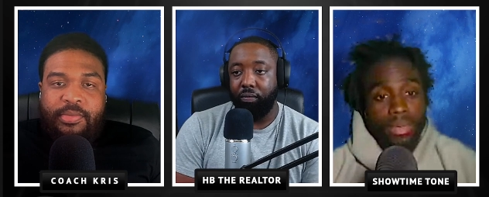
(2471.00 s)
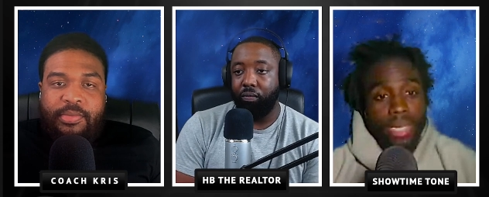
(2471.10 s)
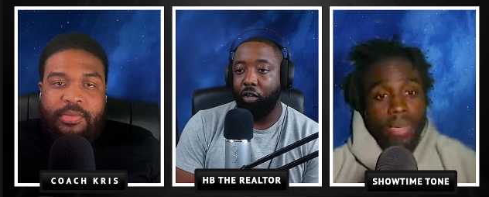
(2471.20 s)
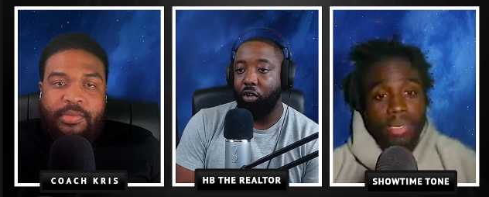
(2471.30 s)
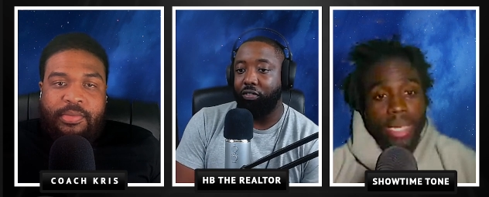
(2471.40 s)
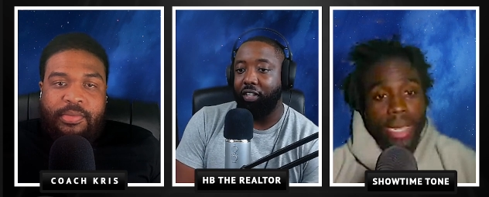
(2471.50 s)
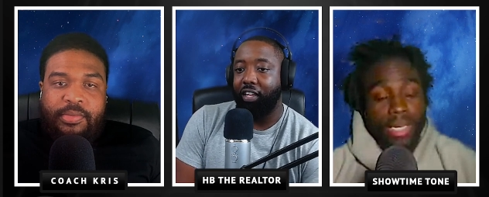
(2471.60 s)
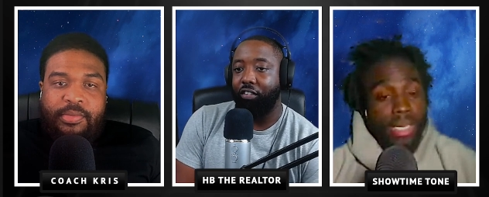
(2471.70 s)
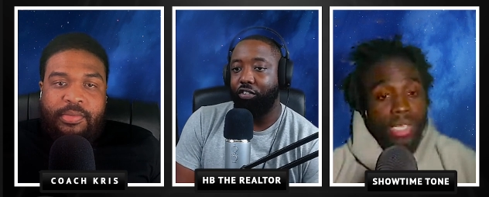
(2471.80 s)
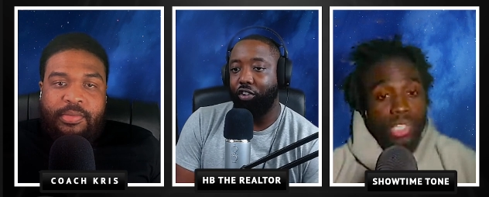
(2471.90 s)
Speaker 1: type. You don't
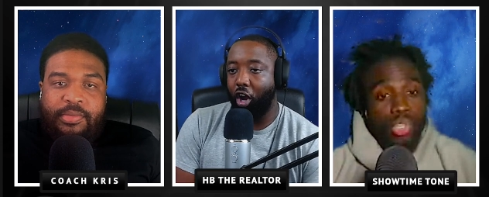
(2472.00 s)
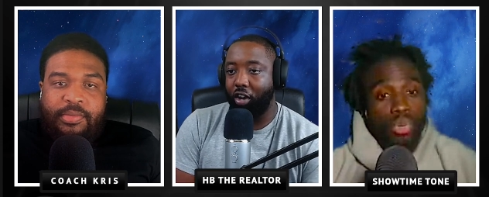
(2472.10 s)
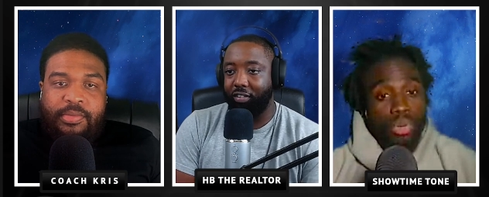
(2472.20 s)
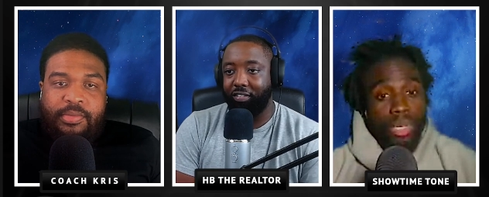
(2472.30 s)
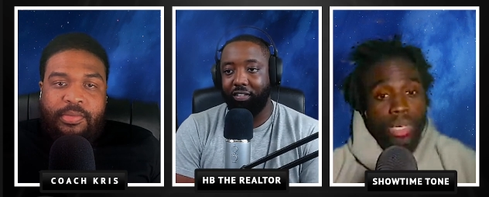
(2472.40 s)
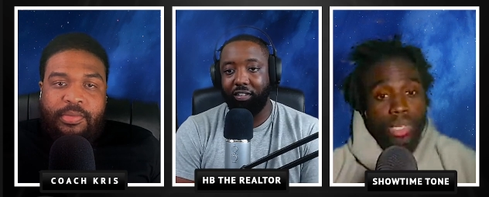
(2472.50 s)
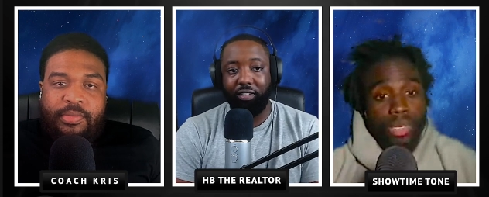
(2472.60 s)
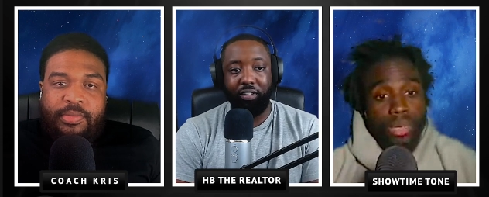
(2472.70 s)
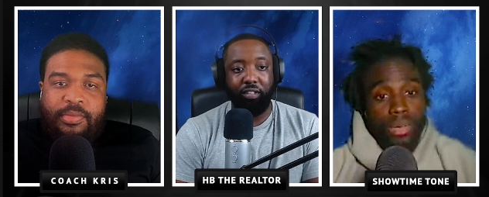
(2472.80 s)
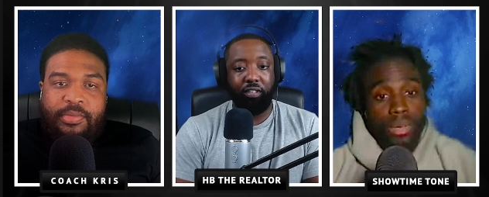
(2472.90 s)
status. think he, he starts?
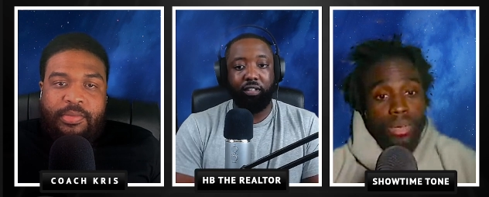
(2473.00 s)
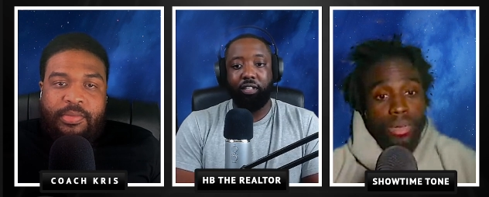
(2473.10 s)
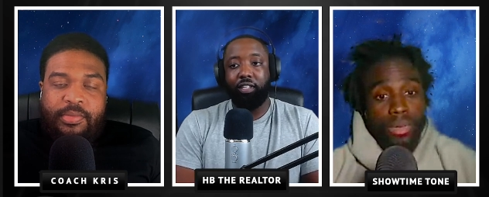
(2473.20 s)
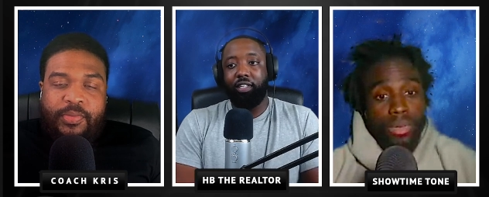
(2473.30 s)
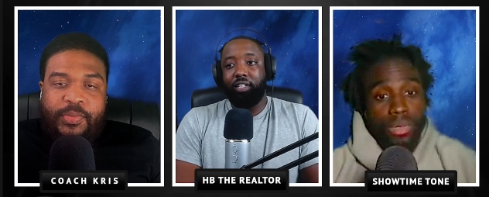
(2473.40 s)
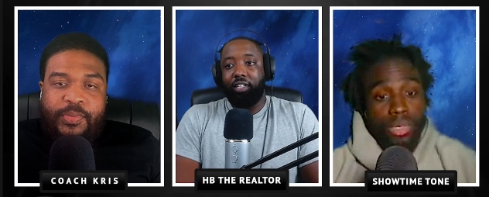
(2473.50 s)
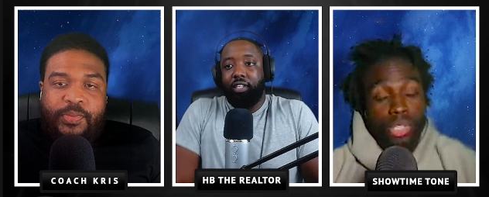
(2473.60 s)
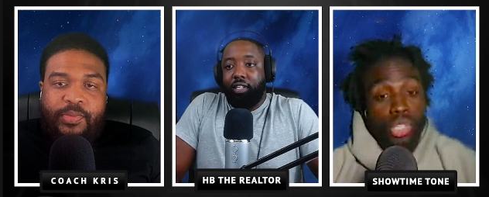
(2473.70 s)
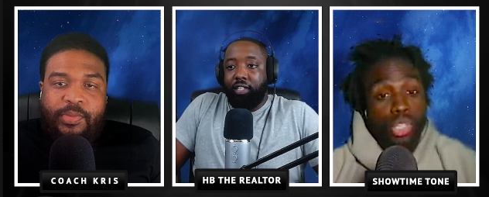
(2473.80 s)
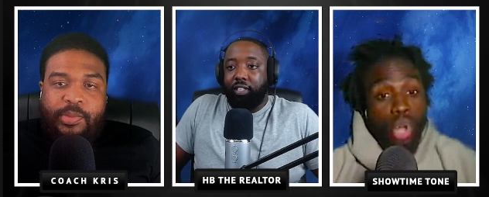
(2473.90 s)
He
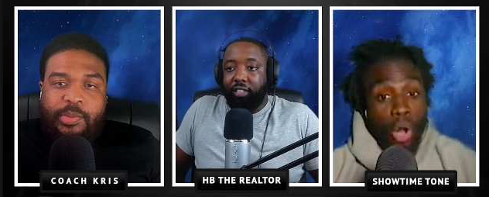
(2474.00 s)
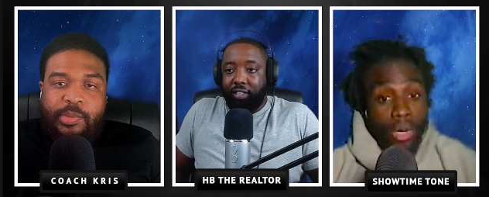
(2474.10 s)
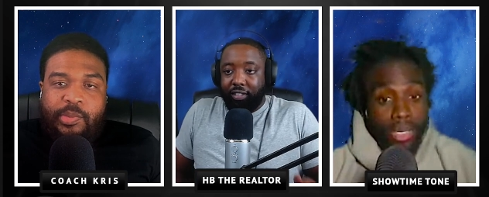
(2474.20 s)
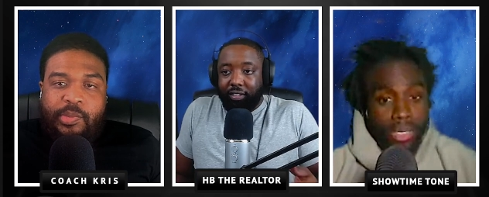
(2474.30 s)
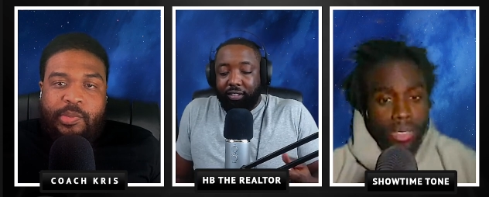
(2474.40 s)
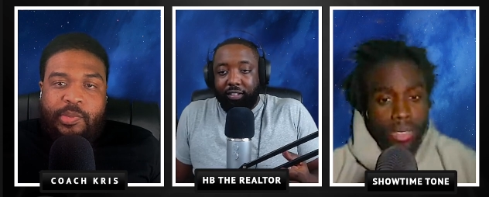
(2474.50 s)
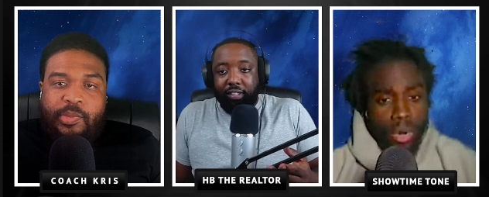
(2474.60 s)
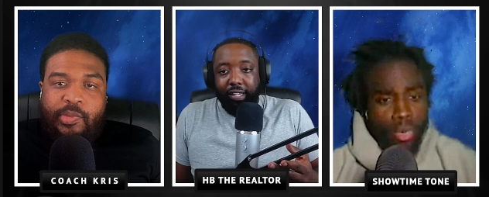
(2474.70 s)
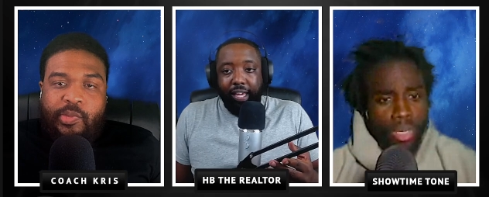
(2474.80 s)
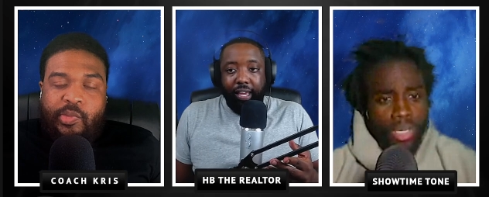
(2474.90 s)

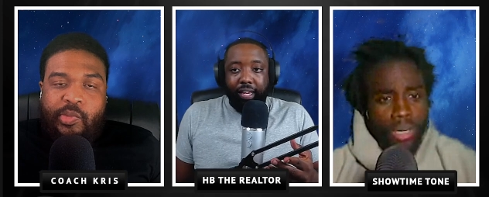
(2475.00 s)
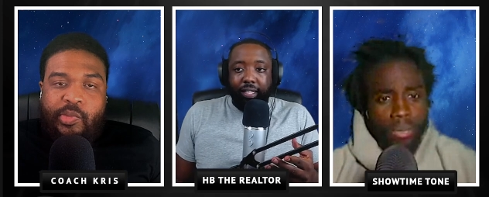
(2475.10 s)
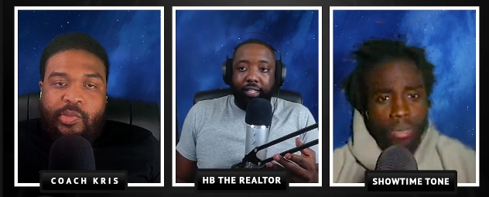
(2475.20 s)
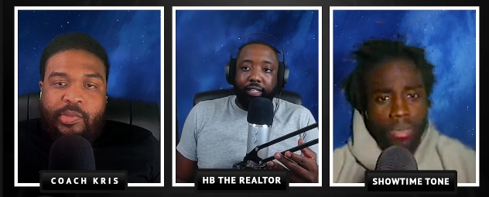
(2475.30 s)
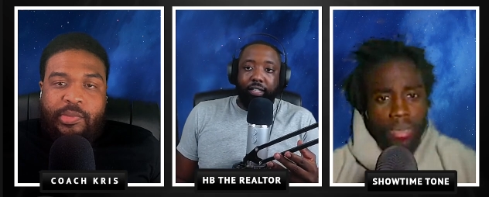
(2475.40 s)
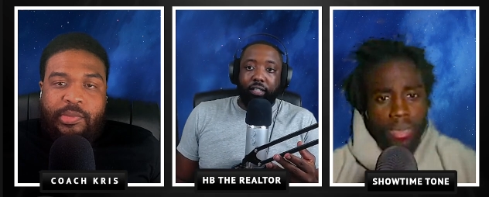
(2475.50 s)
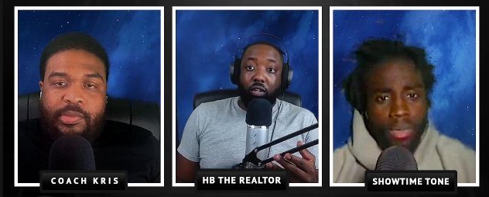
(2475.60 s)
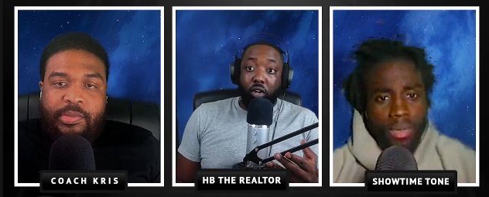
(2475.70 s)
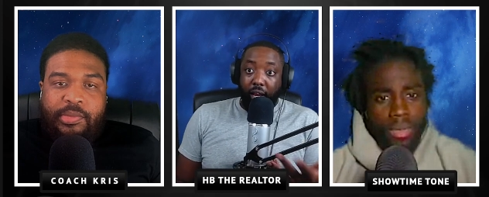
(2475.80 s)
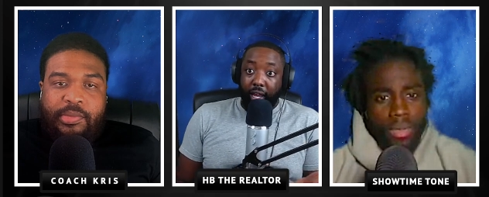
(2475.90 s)
starts on what yeah. team?
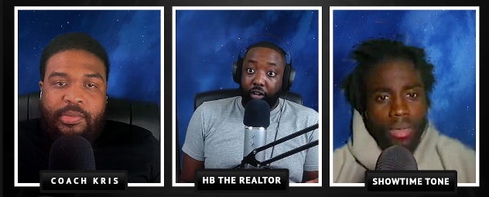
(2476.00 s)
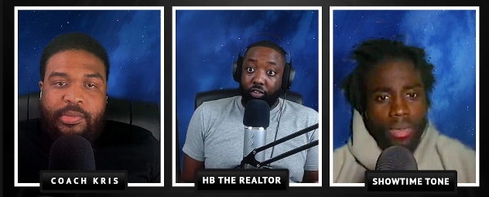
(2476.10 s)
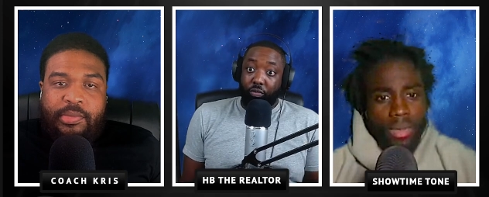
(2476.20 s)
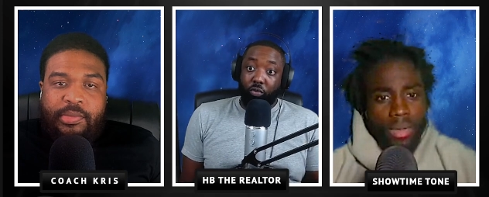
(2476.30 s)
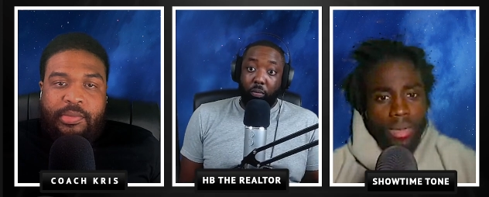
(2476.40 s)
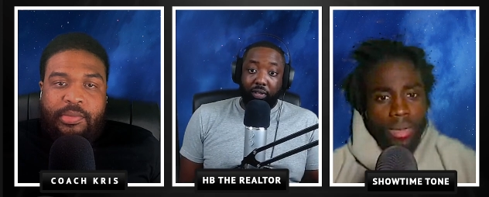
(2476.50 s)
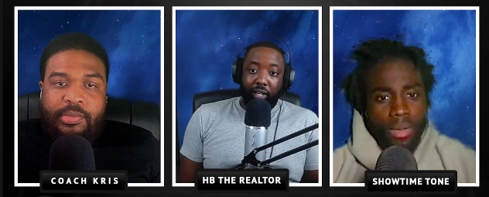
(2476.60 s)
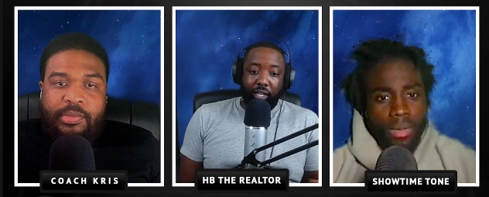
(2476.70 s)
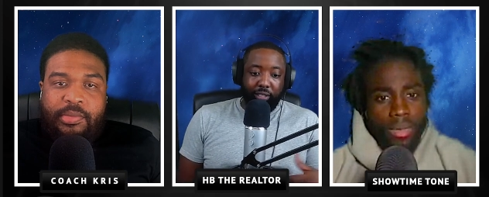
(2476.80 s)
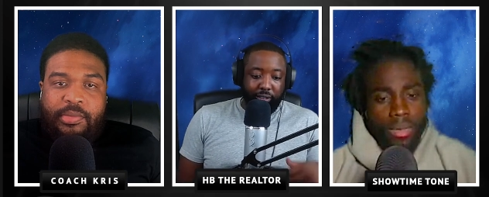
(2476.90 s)
Speaker 2: On the Lakers. We're talking
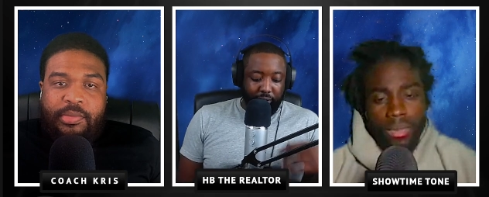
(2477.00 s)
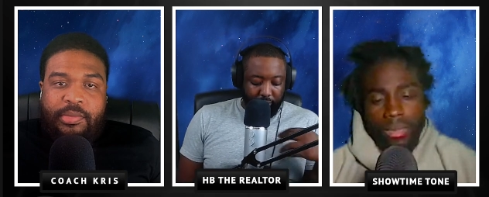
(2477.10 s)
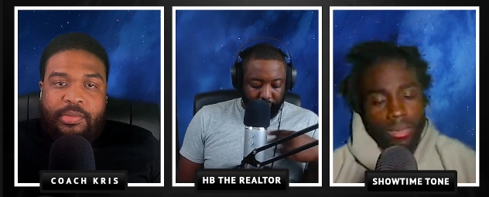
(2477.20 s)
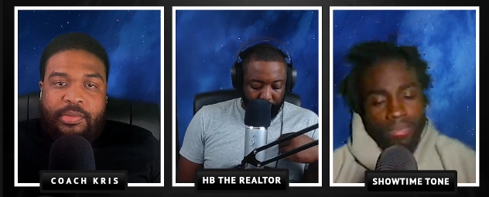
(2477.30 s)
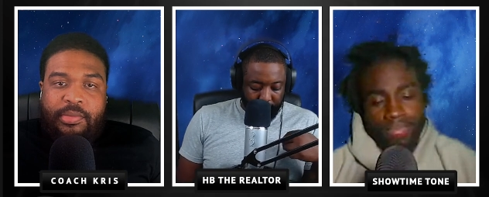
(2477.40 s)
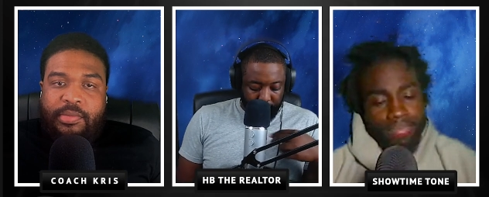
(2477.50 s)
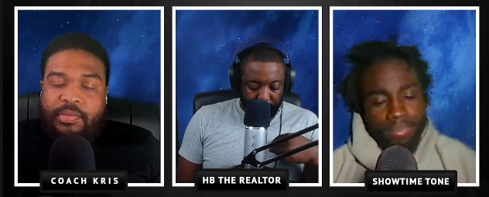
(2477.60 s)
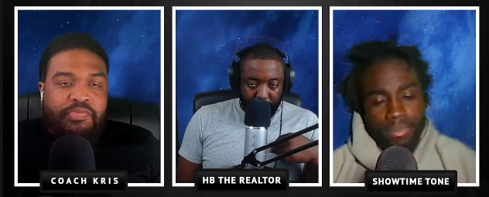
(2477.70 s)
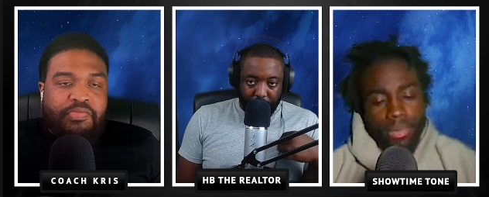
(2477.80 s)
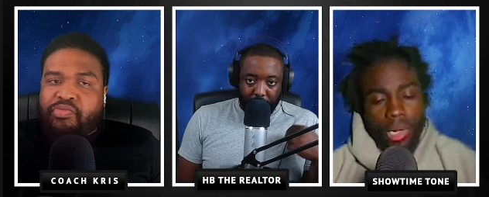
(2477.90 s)
about the Lakers.
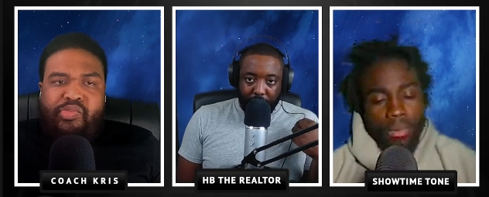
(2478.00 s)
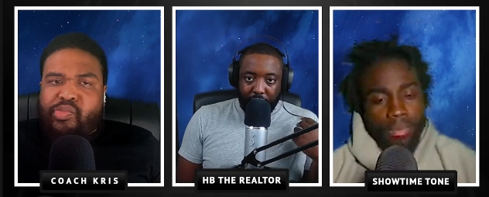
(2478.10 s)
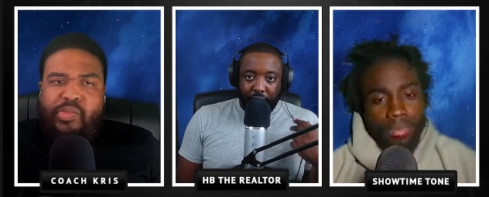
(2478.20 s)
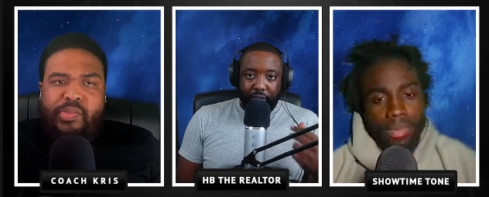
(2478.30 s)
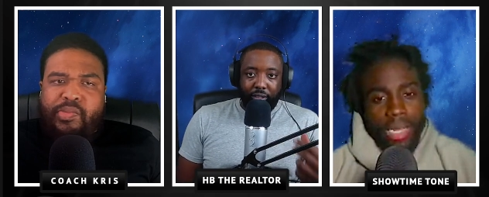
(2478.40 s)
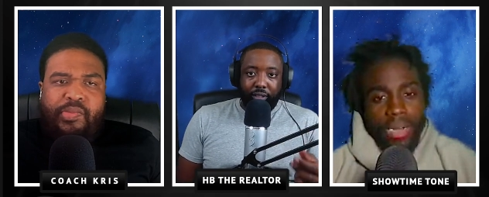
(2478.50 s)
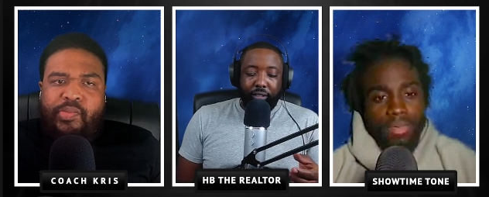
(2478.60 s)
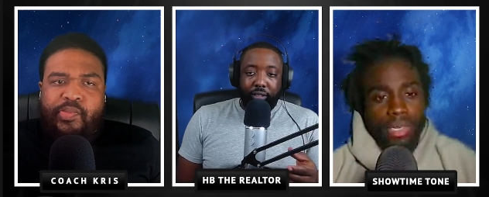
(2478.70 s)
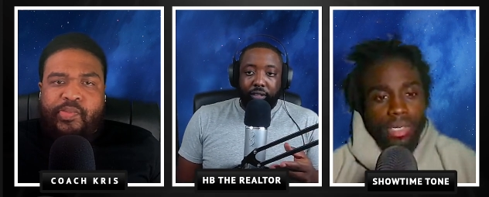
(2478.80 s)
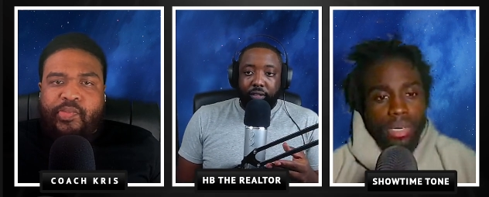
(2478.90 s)
Speaker 1: No, not
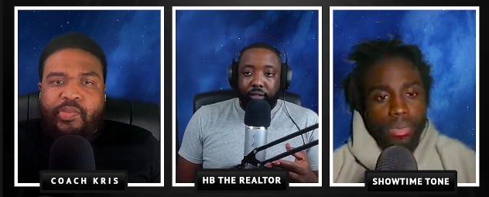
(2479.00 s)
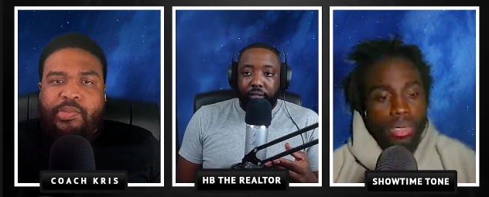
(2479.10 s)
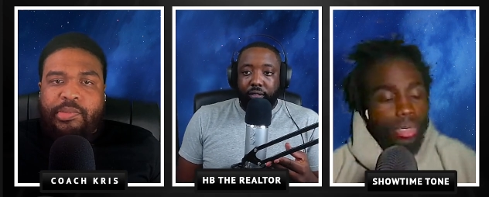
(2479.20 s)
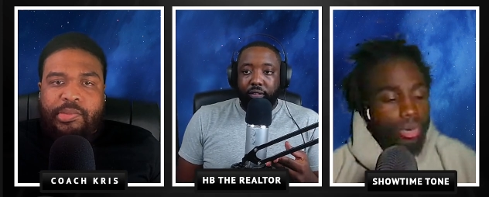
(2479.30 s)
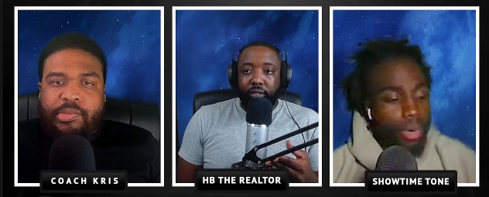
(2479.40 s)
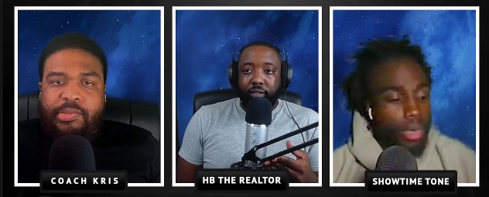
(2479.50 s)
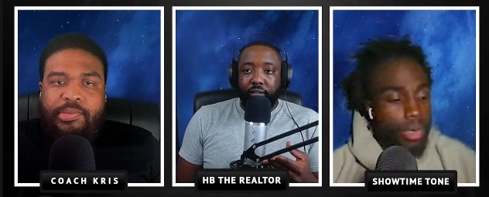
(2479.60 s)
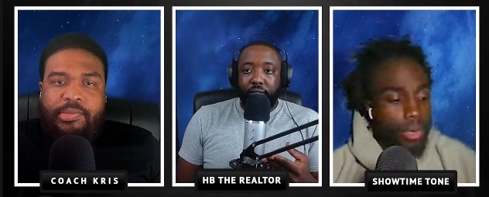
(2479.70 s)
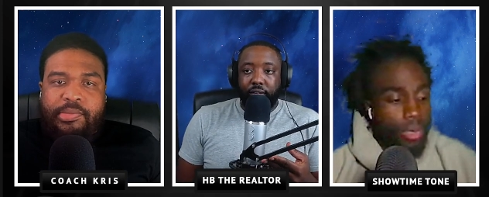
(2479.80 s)
after this summer. No way.